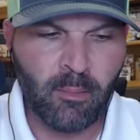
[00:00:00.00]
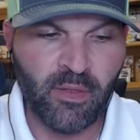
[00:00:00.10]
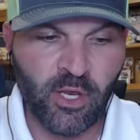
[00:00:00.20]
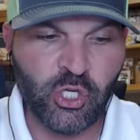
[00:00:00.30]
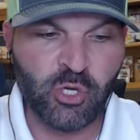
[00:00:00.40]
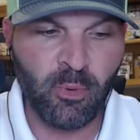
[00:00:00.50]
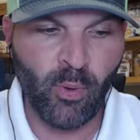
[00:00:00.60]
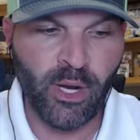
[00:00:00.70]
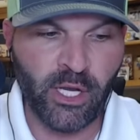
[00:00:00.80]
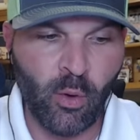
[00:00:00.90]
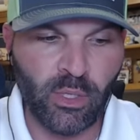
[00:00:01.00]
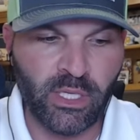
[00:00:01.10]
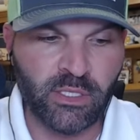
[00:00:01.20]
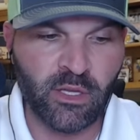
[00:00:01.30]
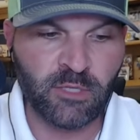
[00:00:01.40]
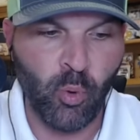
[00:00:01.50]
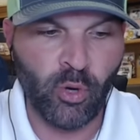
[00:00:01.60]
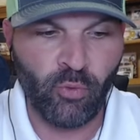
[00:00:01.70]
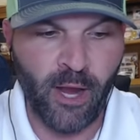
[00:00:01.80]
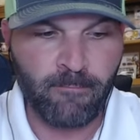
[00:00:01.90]
but I think he should be ready to go at least at this
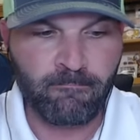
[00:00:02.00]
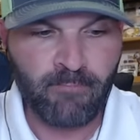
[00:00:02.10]
point. Right.